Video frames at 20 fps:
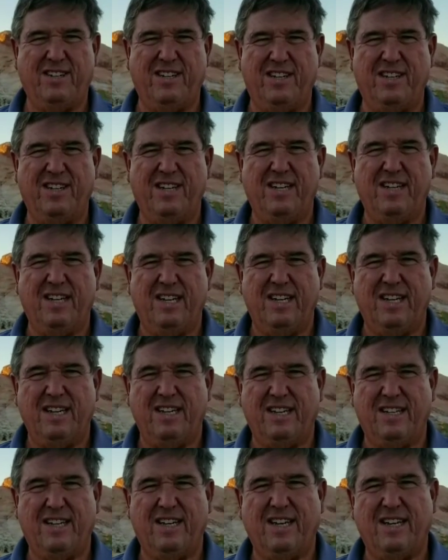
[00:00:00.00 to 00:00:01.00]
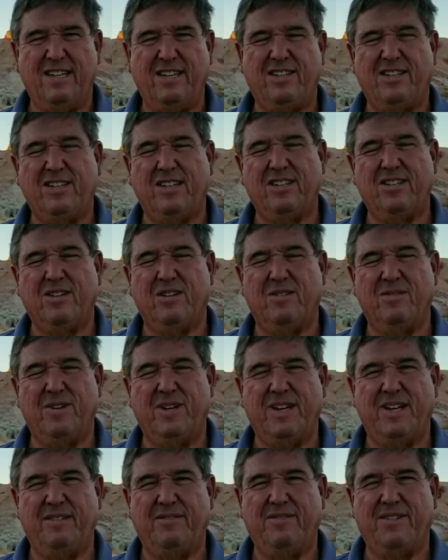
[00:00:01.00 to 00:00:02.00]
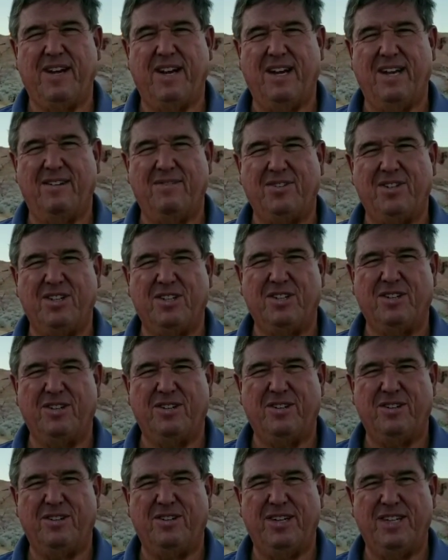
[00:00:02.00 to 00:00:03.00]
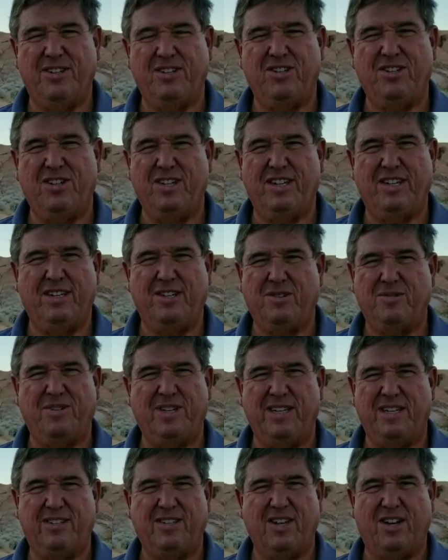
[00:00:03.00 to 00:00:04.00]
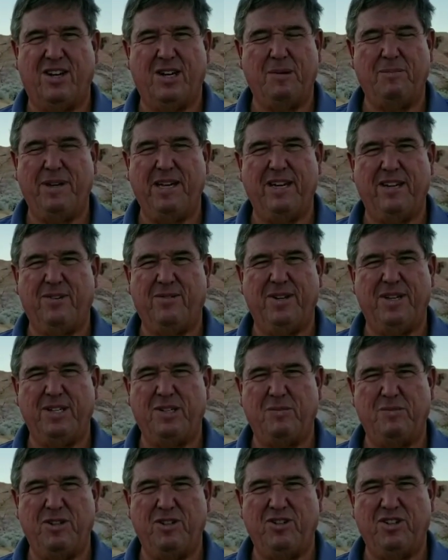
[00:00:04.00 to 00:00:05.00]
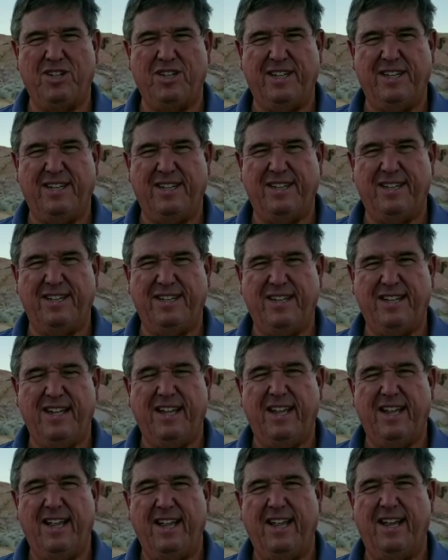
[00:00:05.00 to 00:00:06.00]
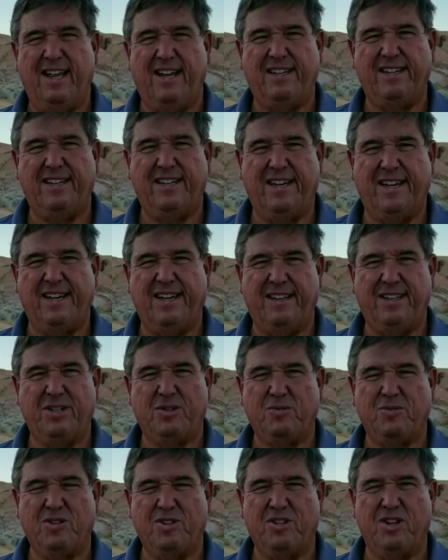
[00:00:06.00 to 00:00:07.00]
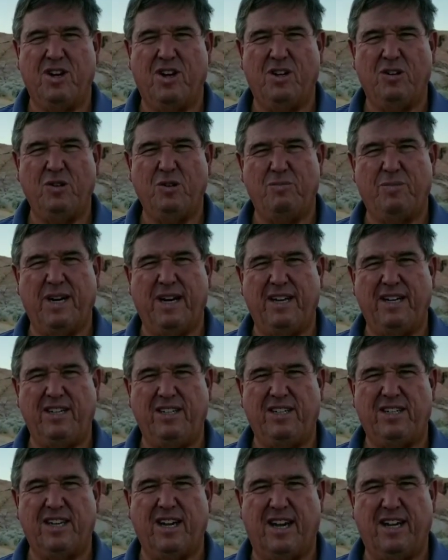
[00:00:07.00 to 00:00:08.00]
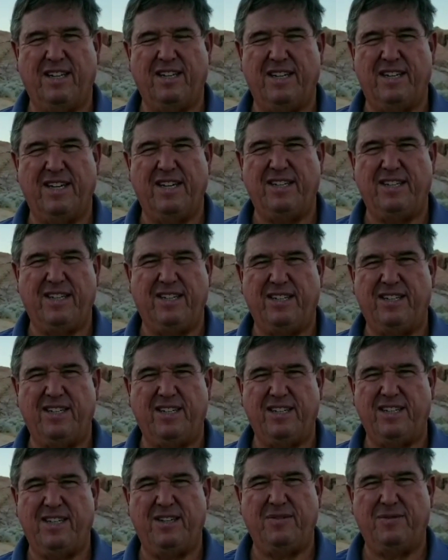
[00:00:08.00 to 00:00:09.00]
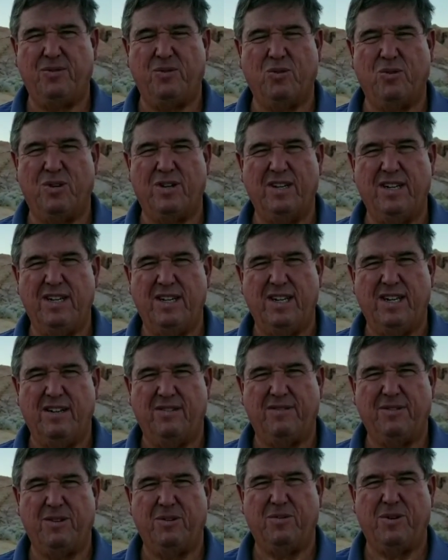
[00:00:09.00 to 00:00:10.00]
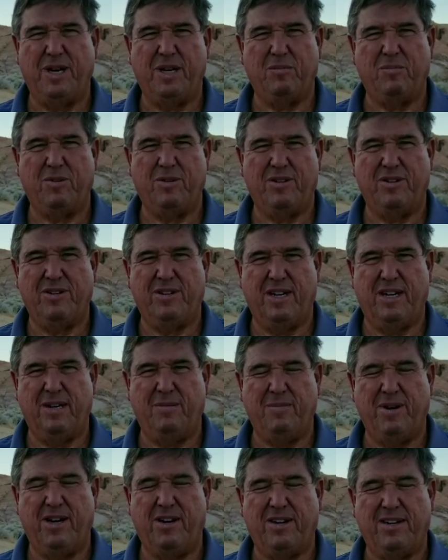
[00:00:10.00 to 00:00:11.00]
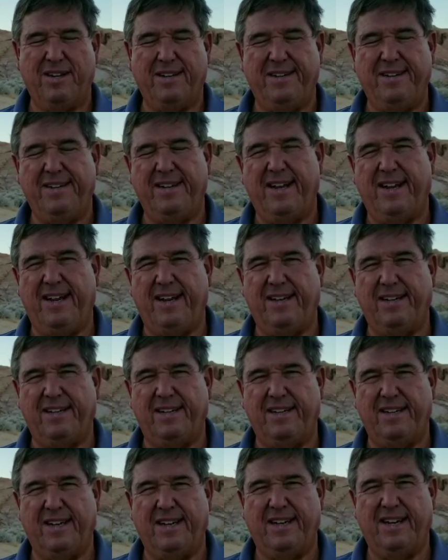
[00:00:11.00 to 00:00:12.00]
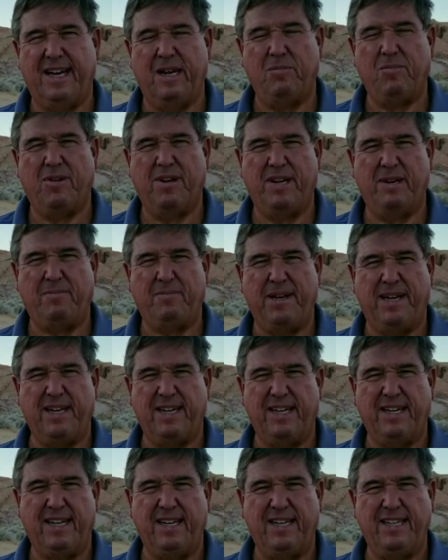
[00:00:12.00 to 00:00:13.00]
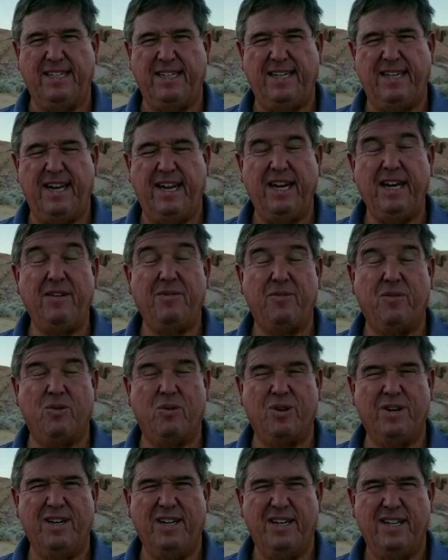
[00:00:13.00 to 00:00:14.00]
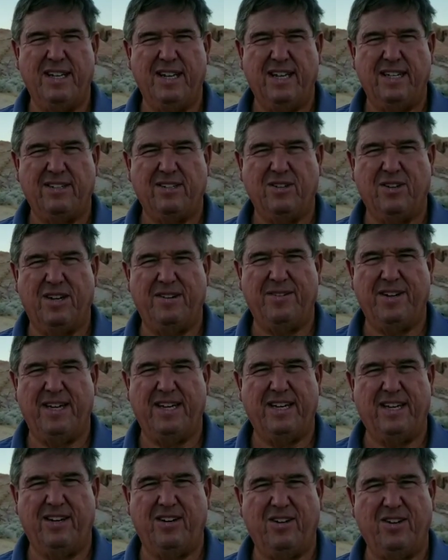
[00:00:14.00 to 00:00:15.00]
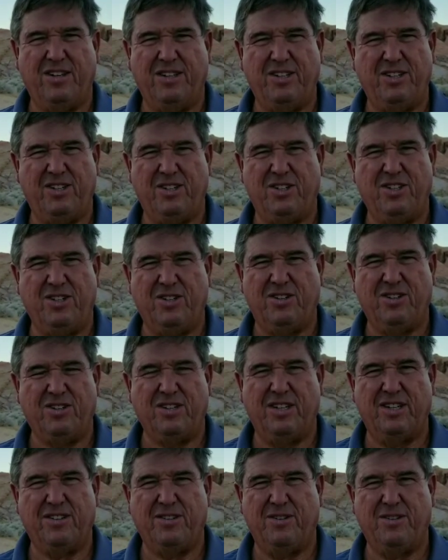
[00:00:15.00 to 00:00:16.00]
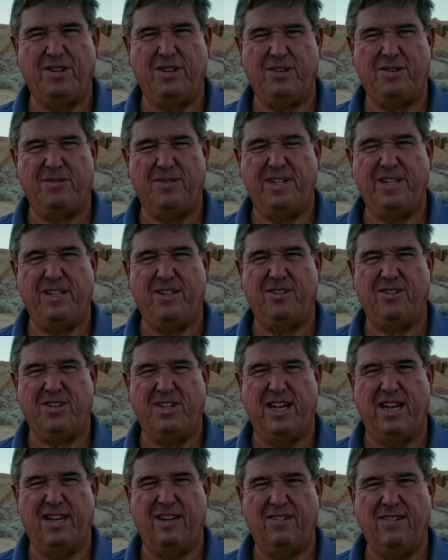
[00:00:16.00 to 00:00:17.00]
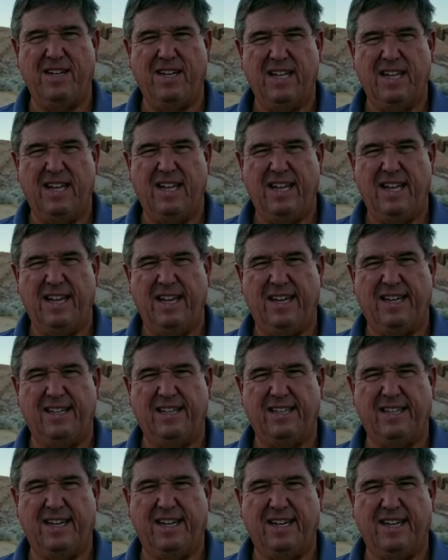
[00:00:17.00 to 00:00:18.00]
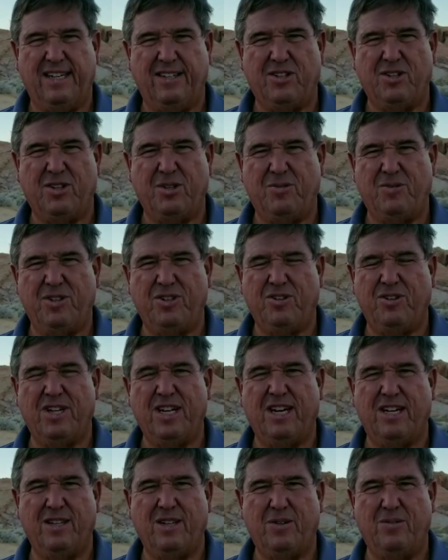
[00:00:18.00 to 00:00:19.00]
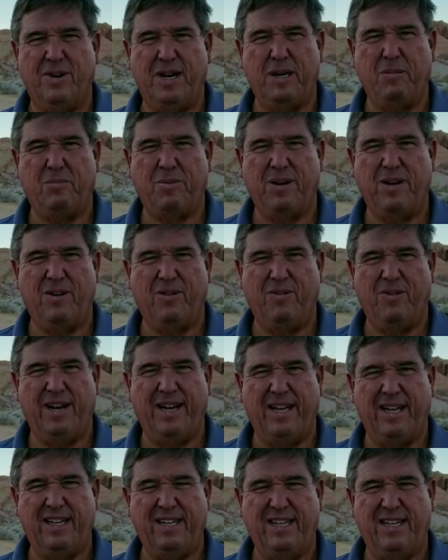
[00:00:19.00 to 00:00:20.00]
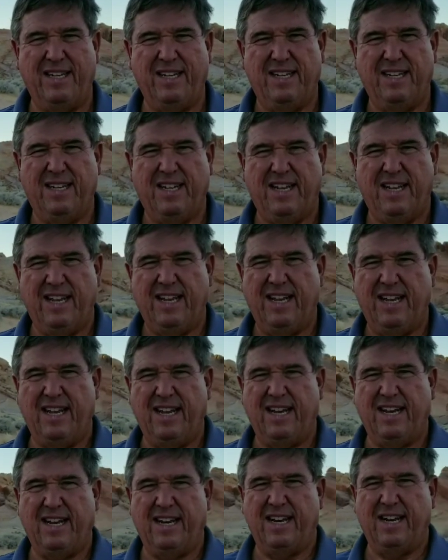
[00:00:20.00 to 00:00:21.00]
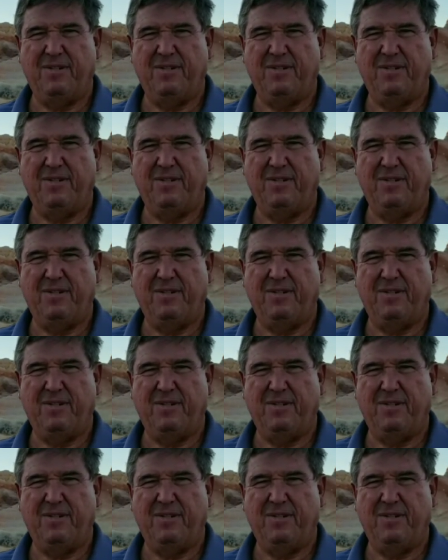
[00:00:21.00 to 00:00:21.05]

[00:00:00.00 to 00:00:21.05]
a inline 6 overhead valve 6-cylinder engine, and this one has an automatic transmission in it. And this was an all-new body style in 1964 for the Rambler American, and I bought it back in 1984, so I've had it all these years, like 33 years now. And it's the original color, Rampart Red, and